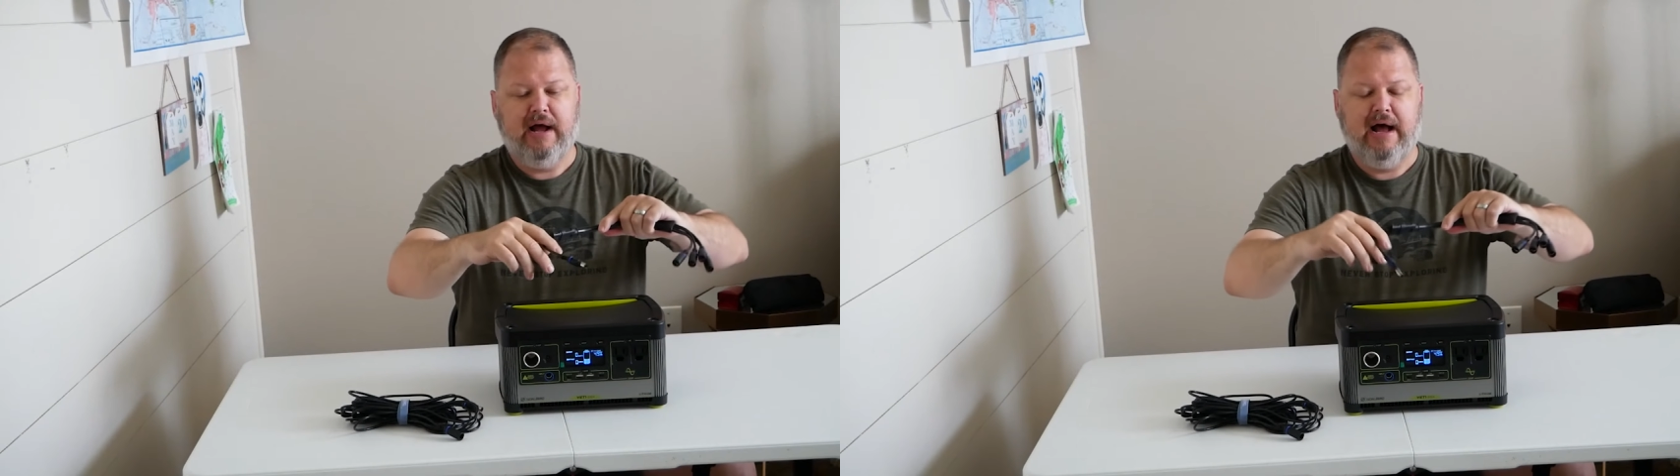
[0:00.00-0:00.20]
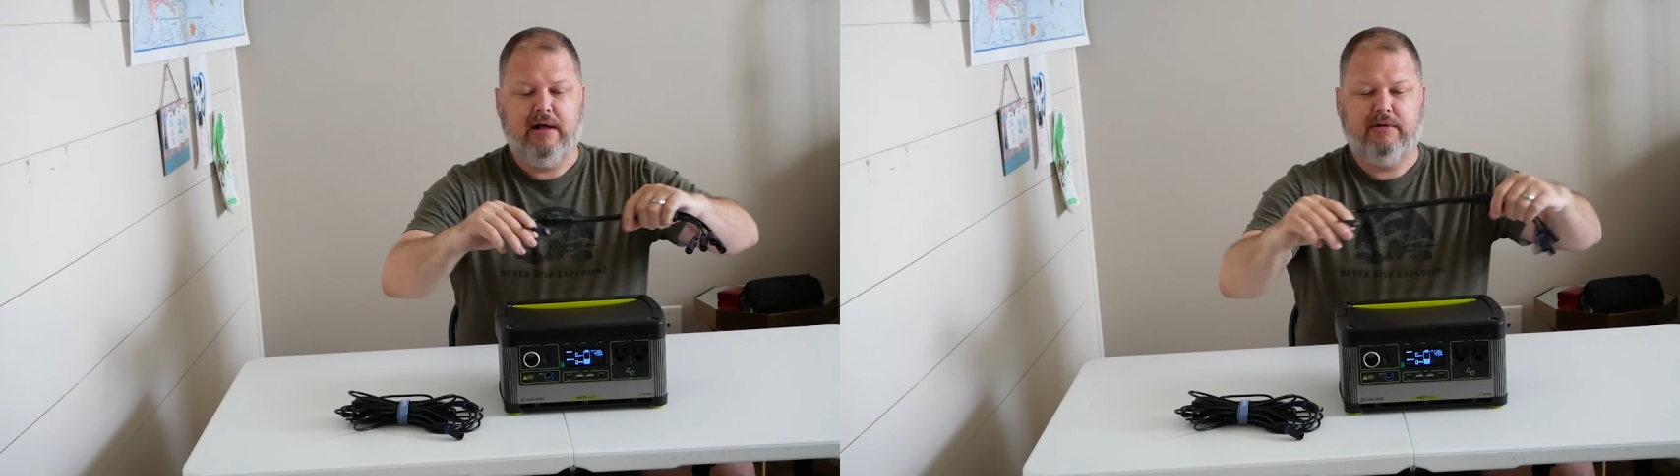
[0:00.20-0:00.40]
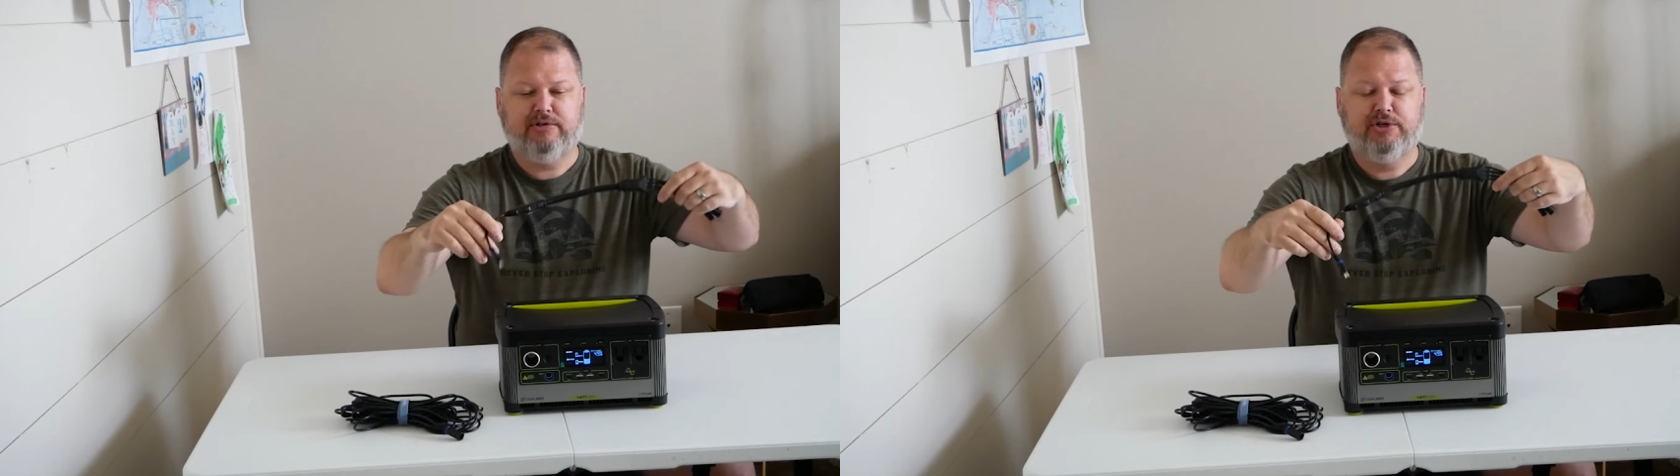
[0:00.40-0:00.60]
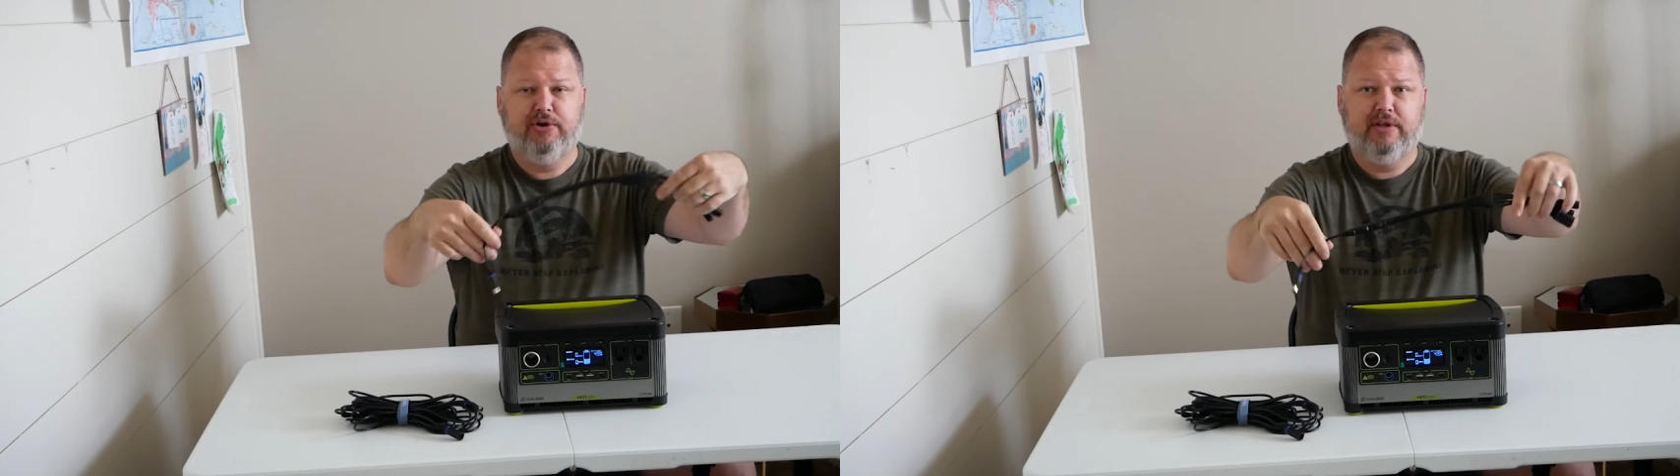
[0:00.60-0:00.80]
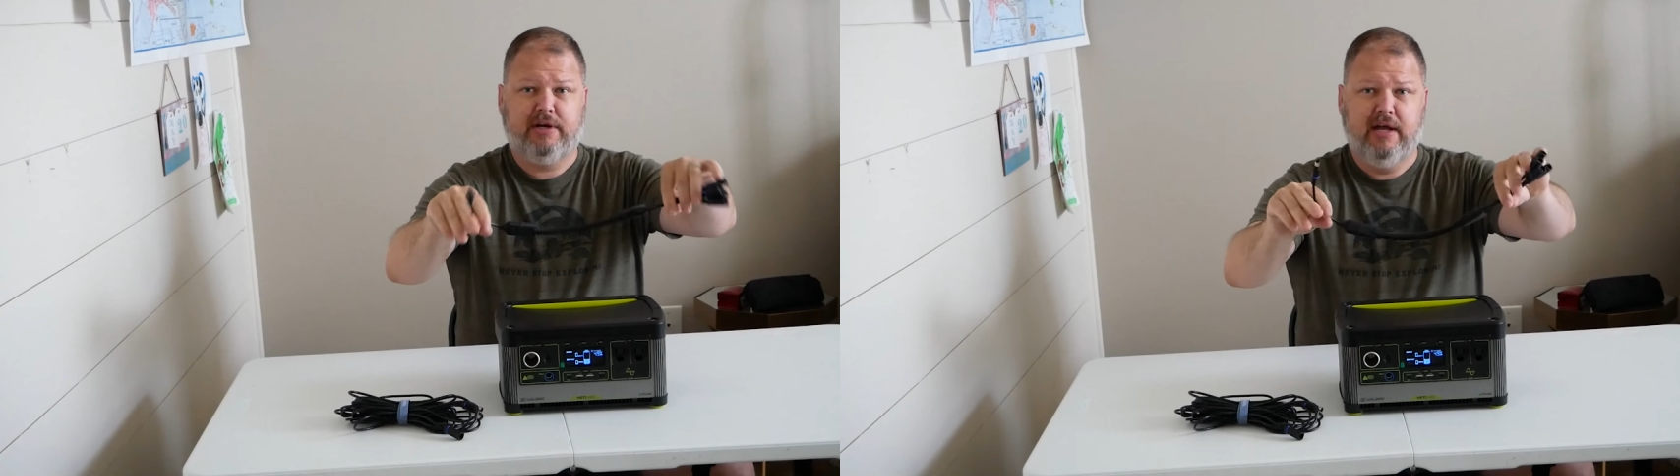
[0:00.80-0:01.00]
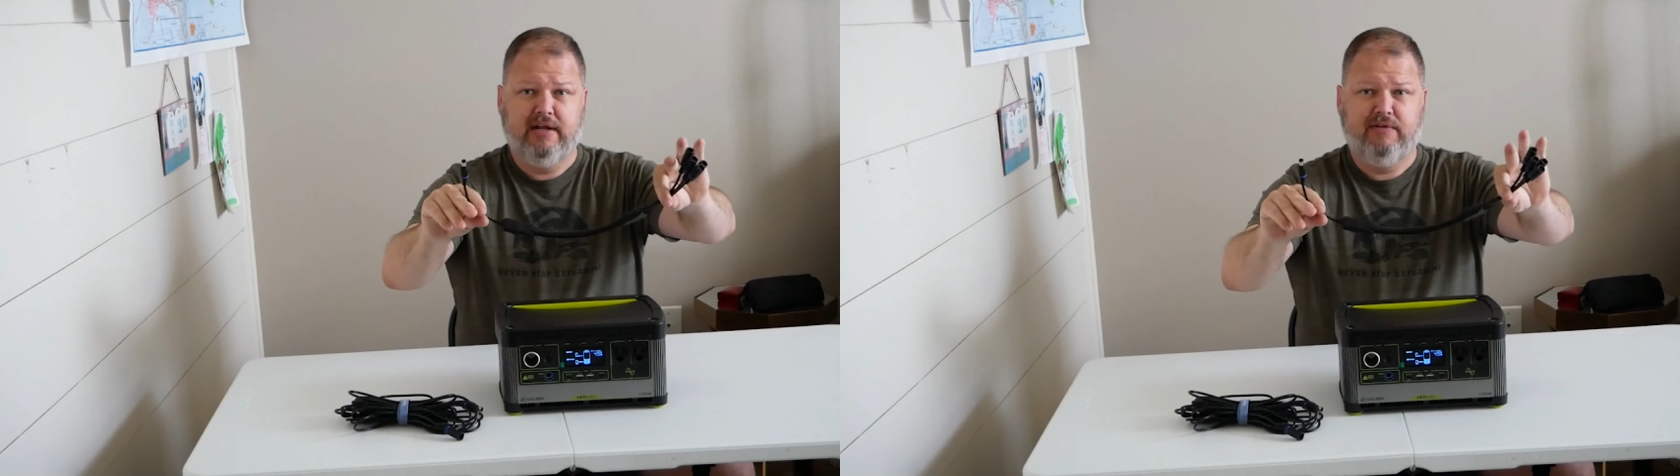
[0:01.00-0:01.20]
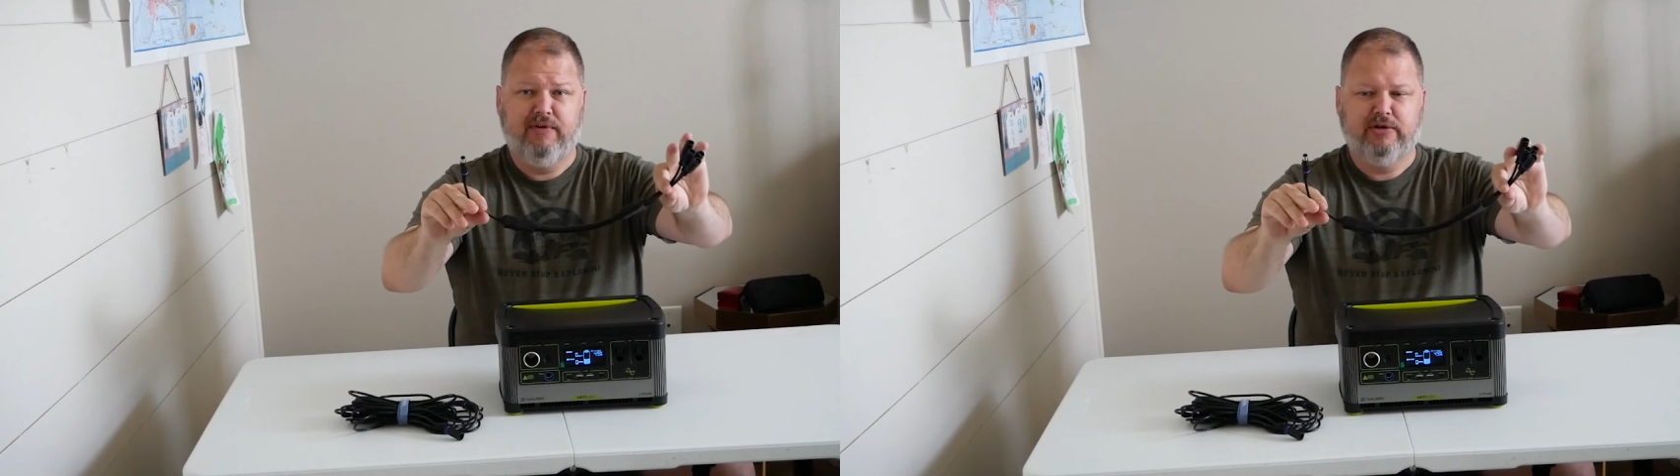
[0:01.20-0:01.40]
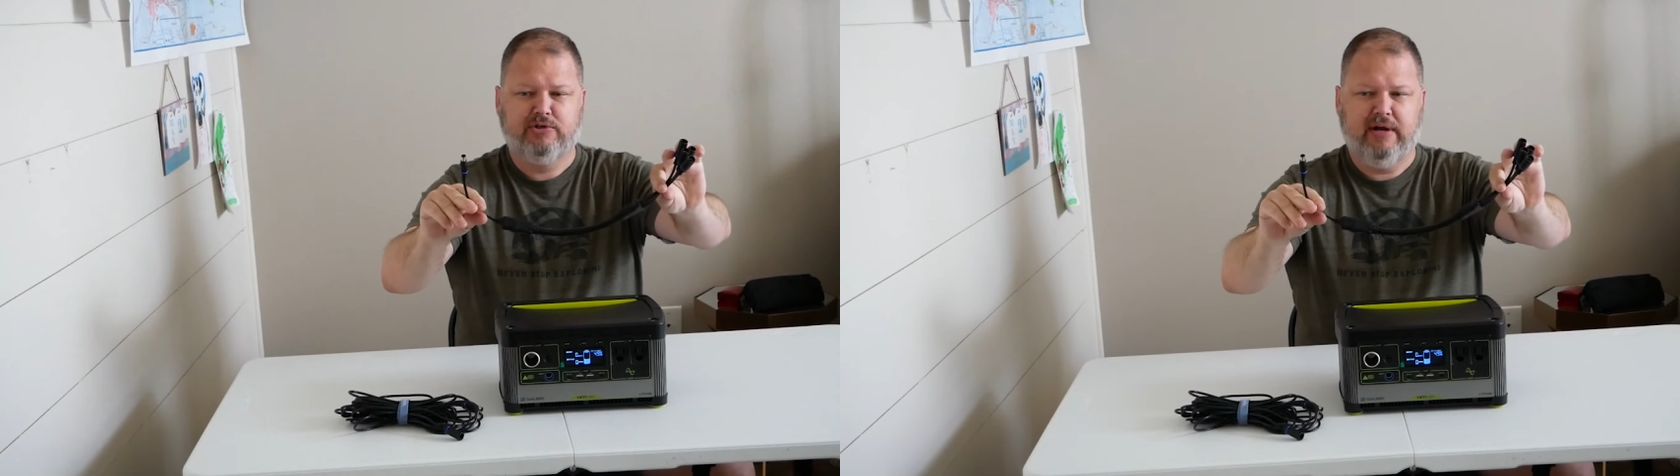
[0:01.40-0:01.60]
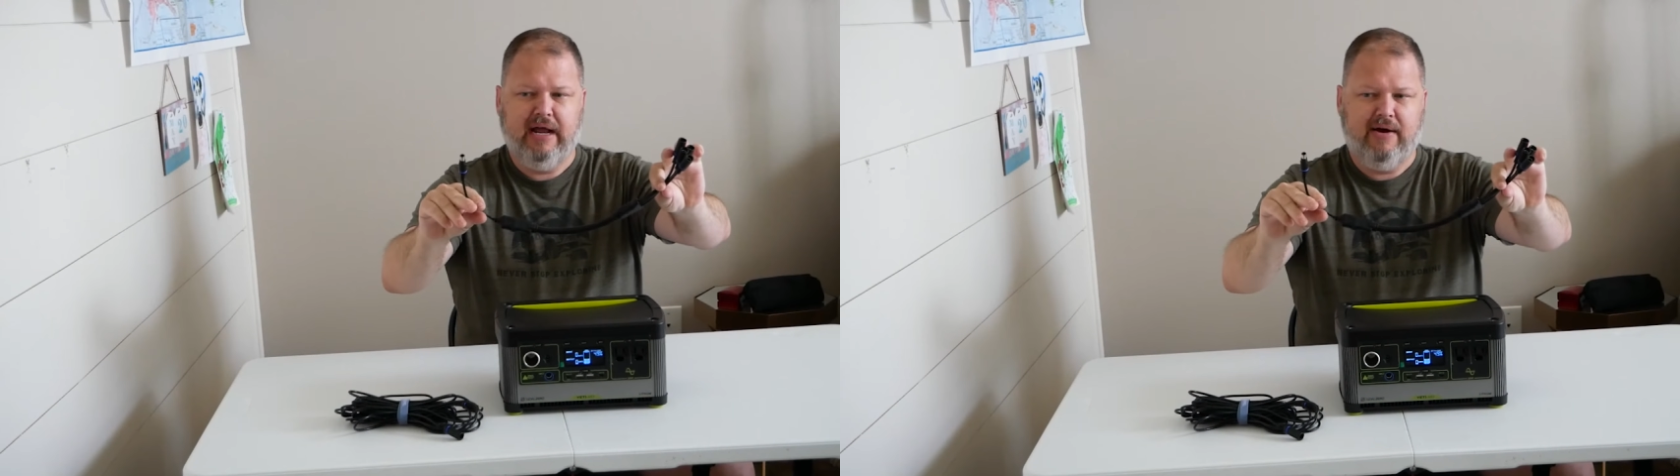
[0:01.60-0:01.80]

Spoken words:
I'll show you the cut in the videos right now.